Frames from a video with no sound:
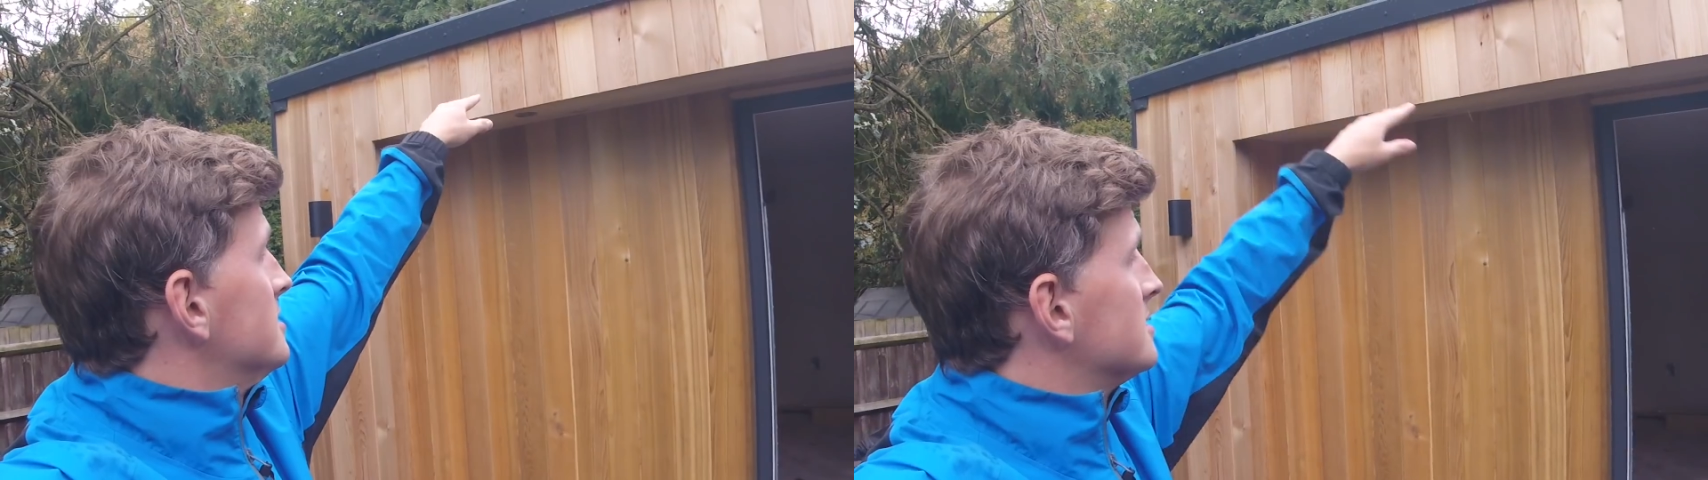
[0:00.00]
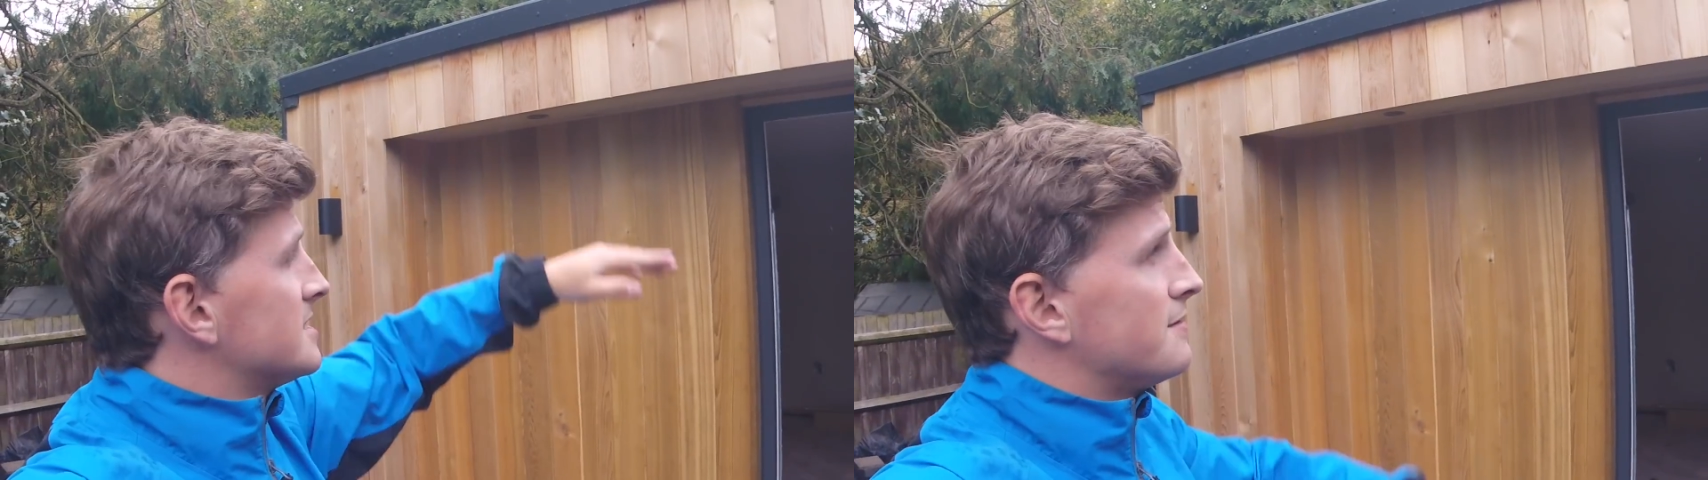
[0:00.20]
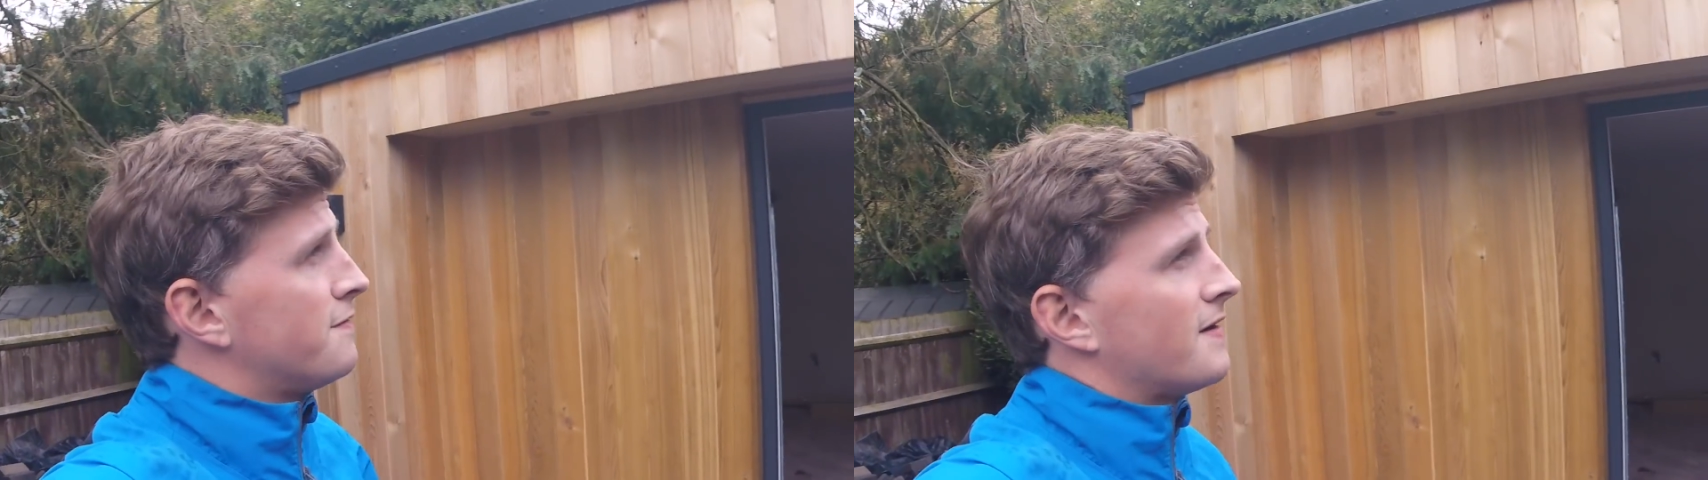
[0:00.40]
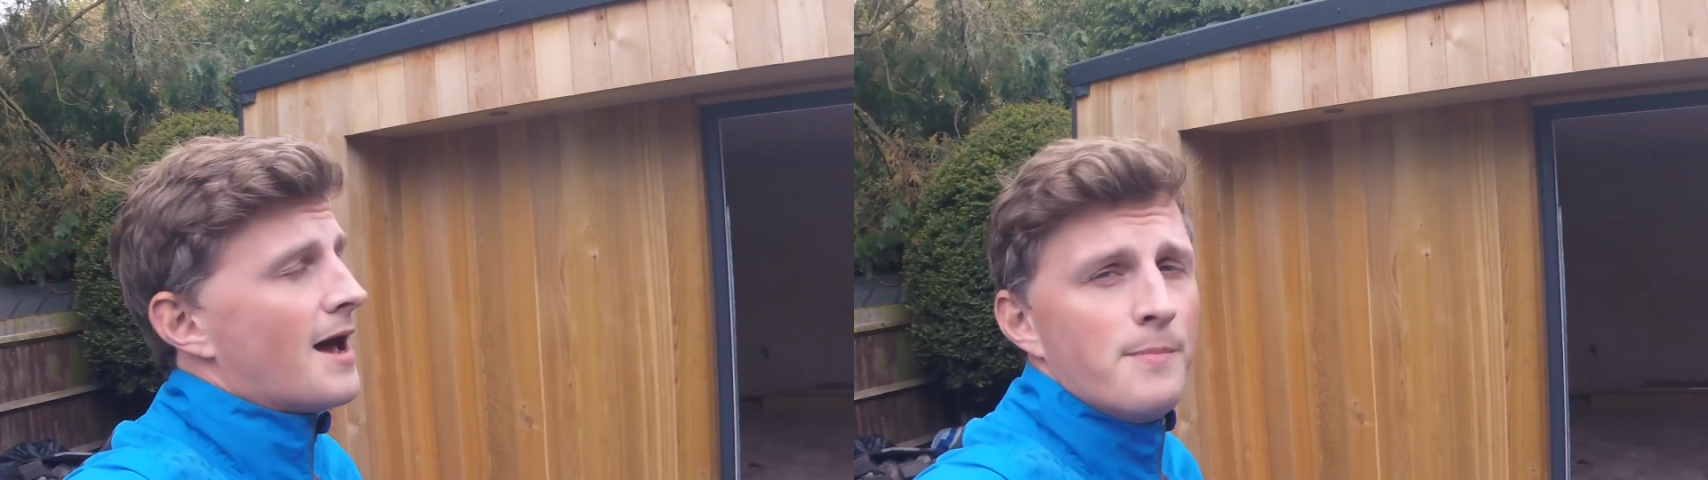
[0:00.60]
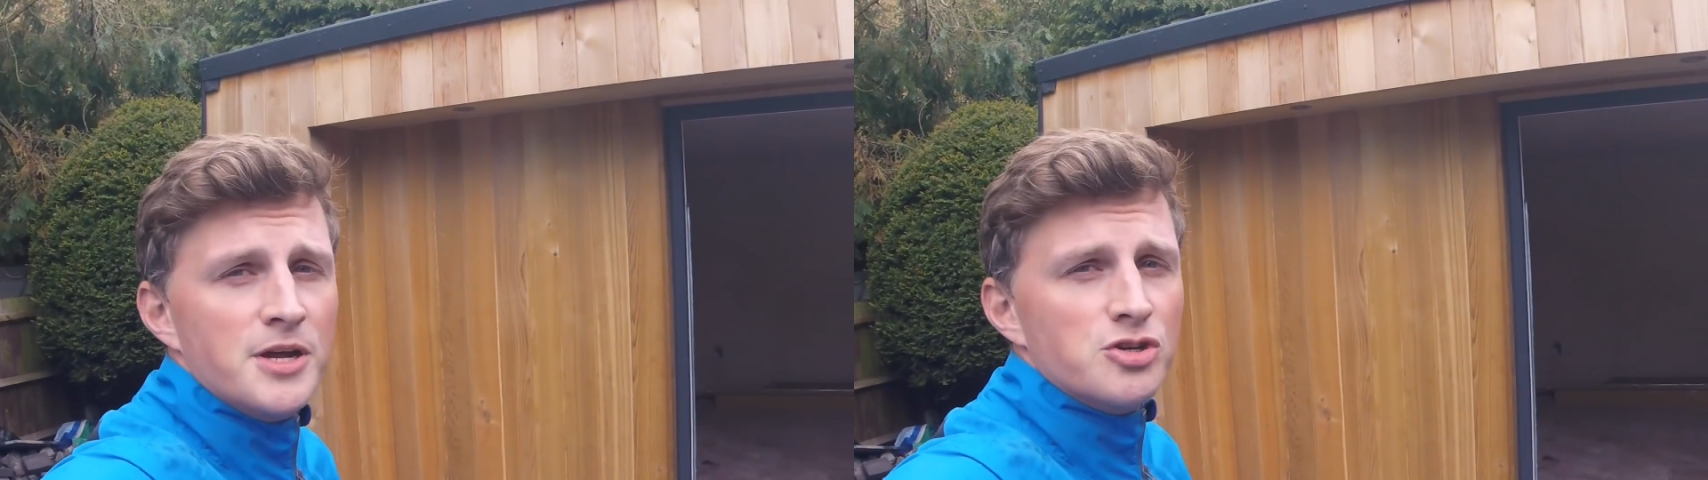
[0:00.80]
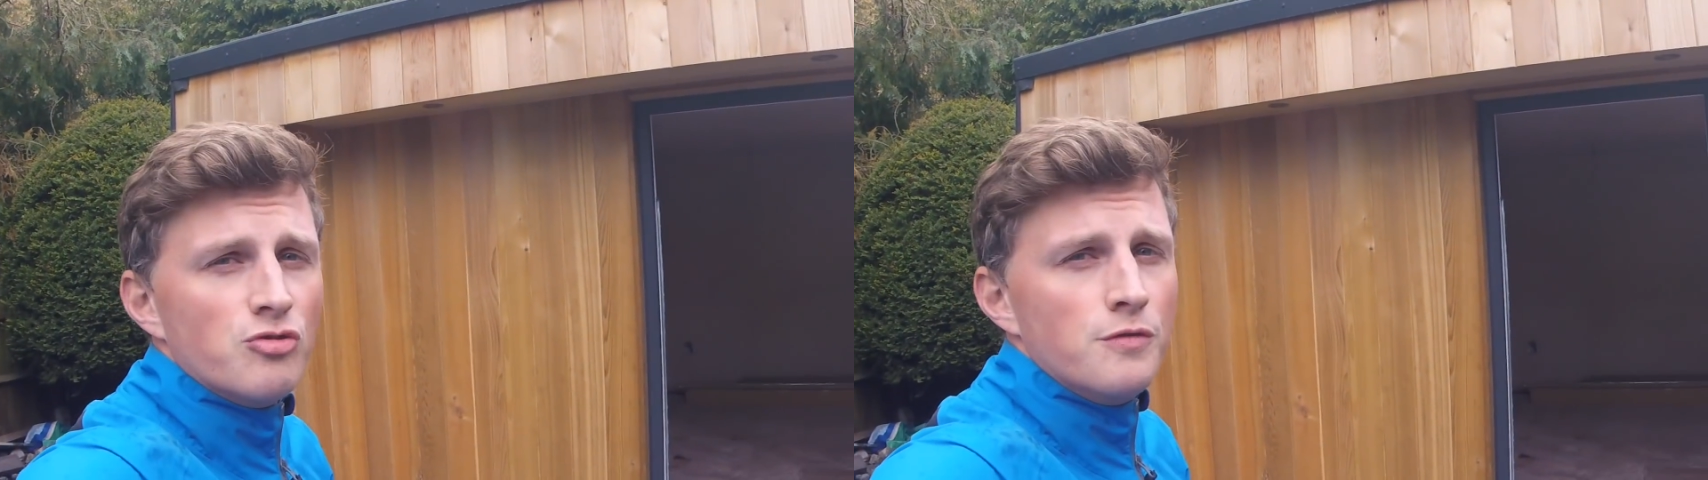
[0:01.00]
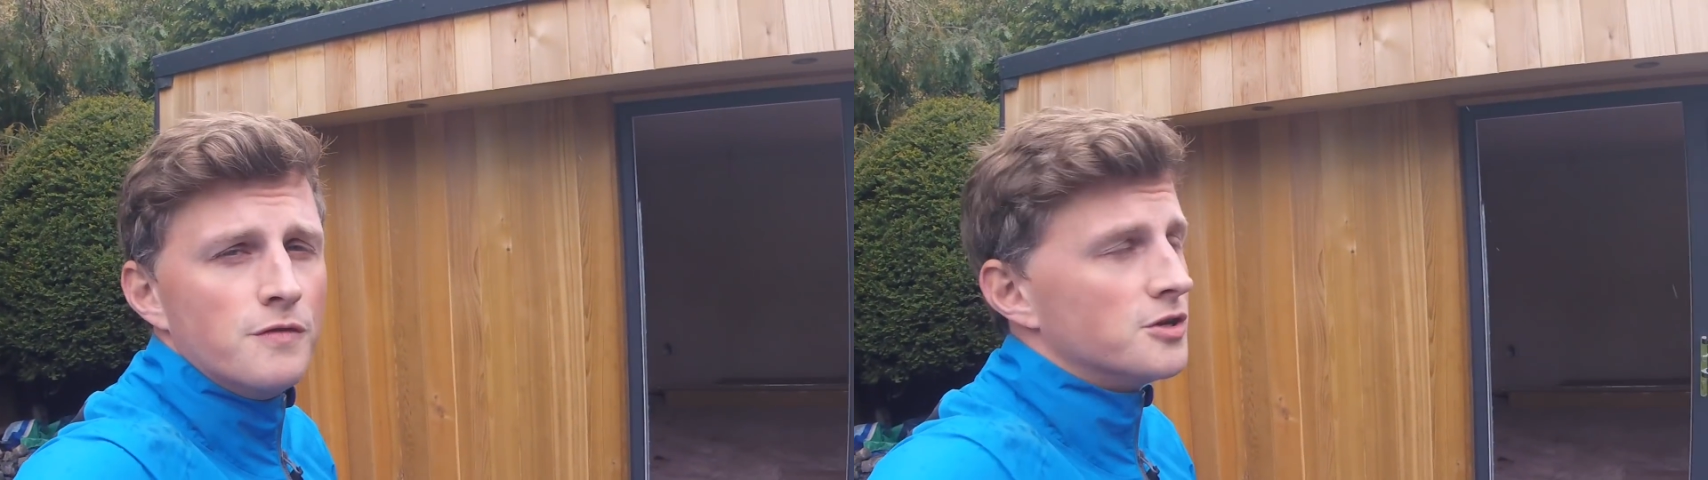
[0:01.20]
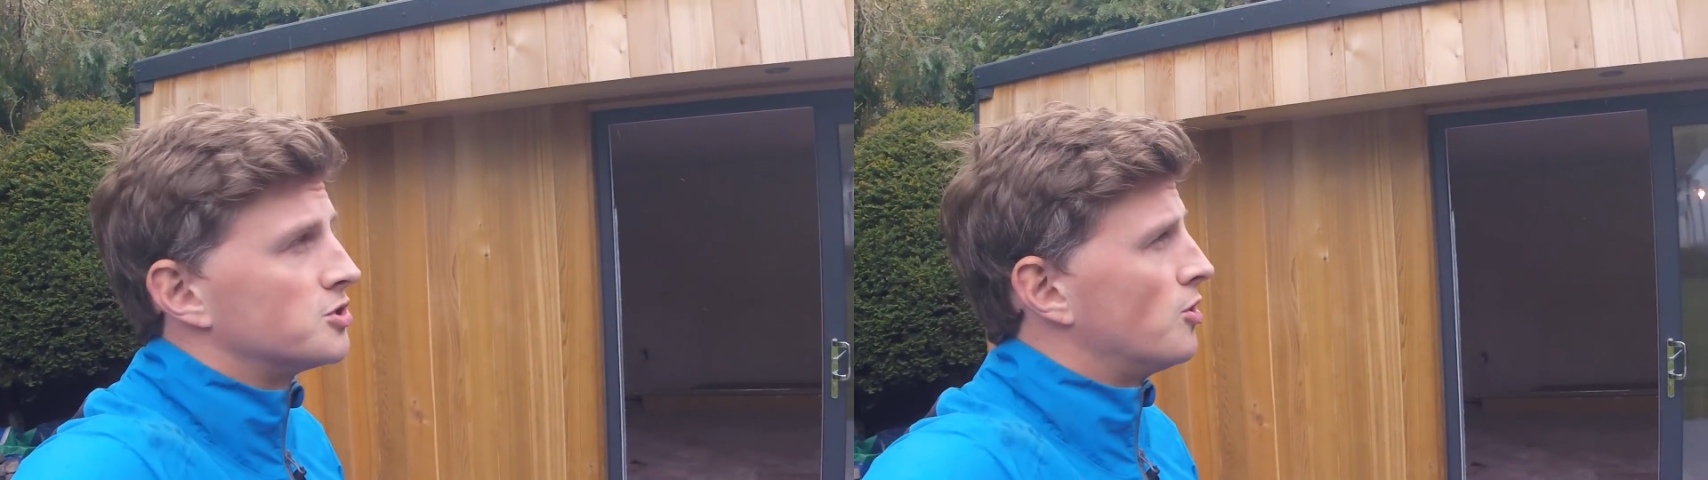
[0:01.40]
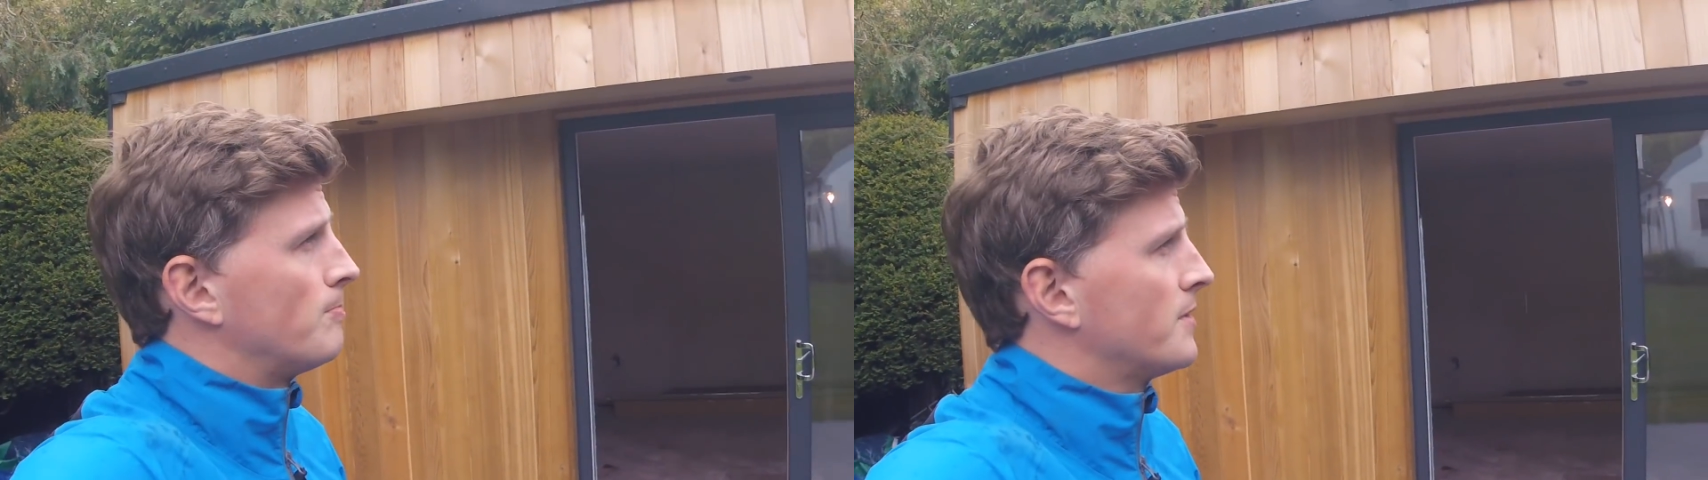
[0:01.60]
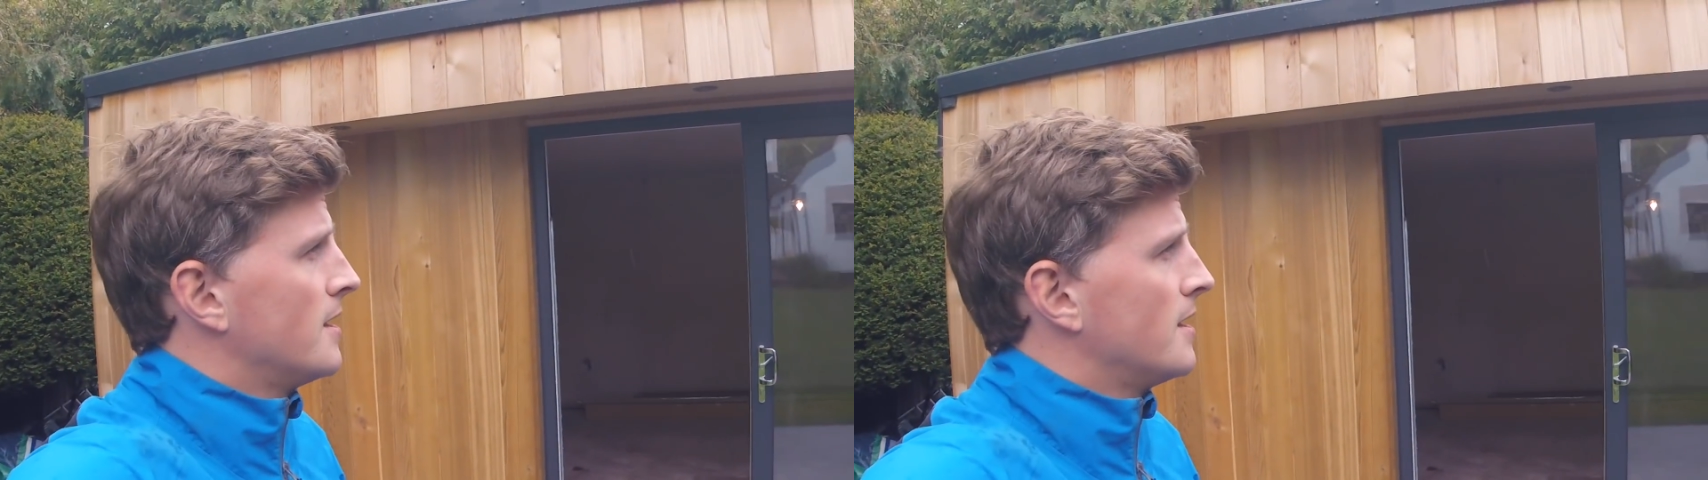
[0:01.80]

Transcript: can see a flat pitch roof at the top.